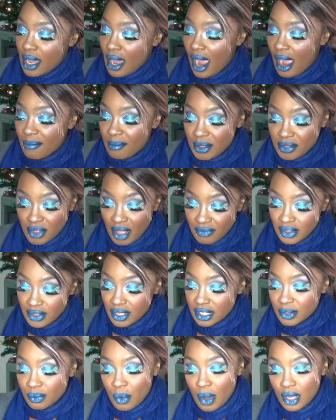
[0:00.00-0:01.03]
I've been loving
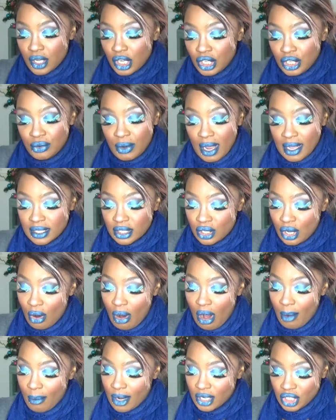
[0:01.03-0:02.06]
this one. You guys know
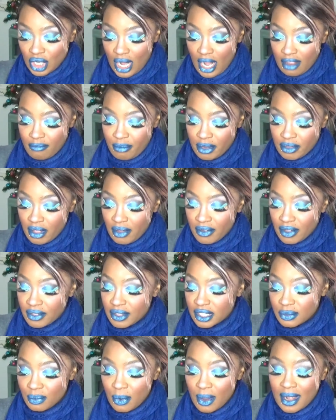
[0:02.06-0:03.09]
how much I've been loving
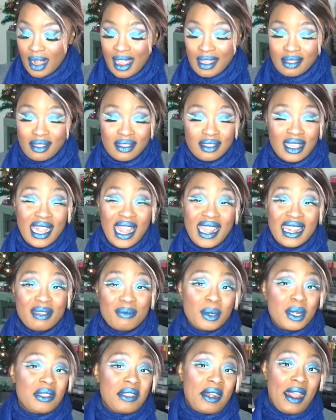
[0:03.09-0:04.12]
this one. I think that
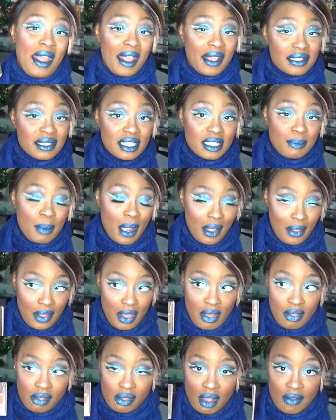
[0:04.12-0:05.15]
anybody that has this
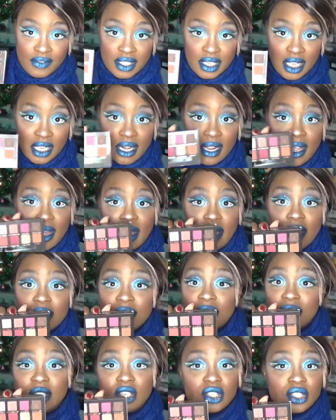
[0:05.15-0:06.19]
palette loves it.
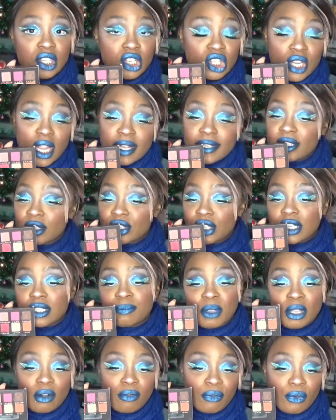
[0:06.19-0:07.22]
The shades are just
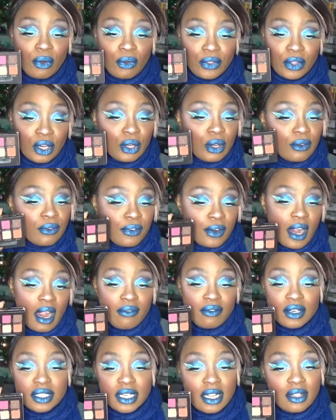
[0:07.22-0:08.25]
beautiful. They're good for
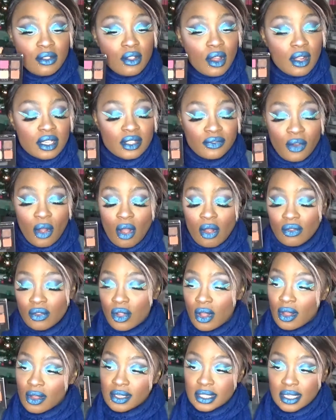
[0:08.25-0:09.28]
everyday looks, fall
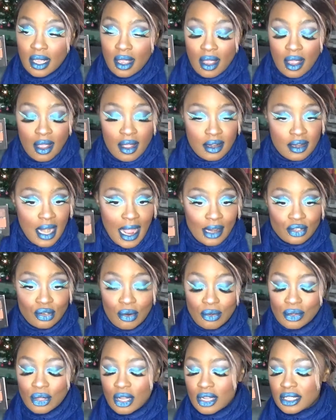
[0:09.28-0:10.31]
looks,
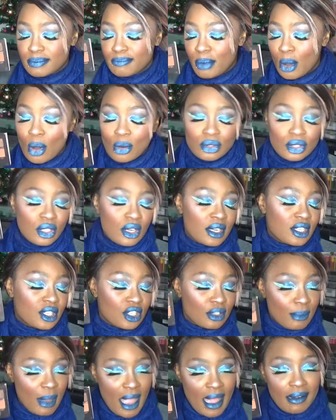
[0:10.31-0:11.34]
natural looks, bold looks,
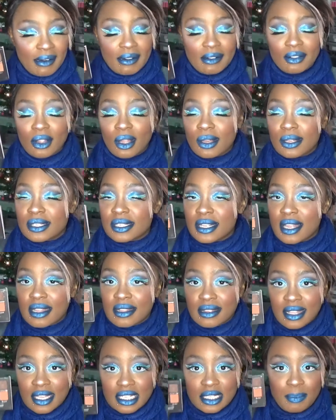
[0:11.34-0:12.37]
dramatic looks.
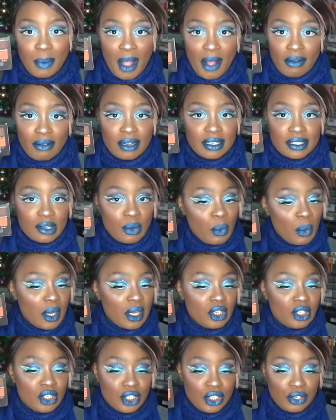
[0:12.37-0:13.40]
This palette is
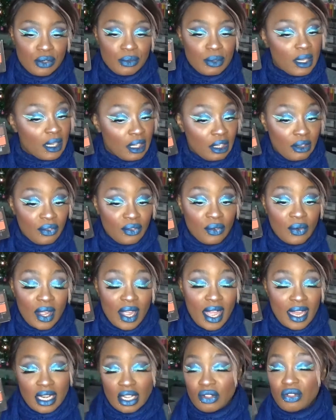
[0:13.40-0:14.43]
going to get you
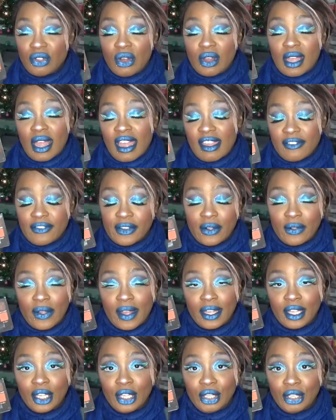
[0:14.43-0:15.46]
any look I feel
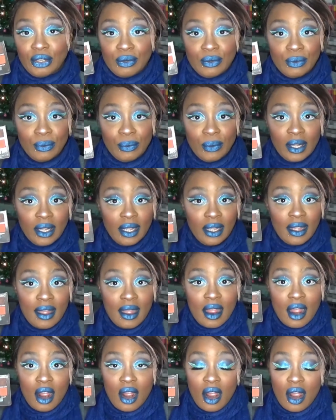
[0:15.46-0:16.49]
like you
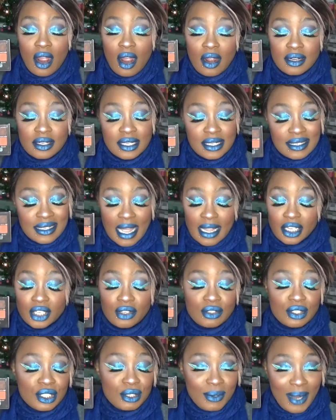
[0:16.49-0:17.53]

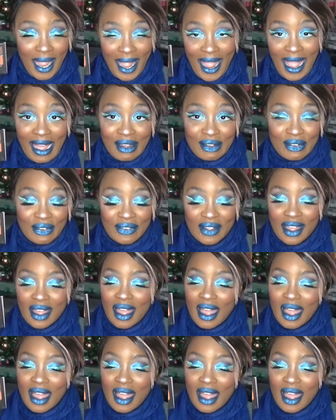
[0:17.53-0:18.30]
desire to have.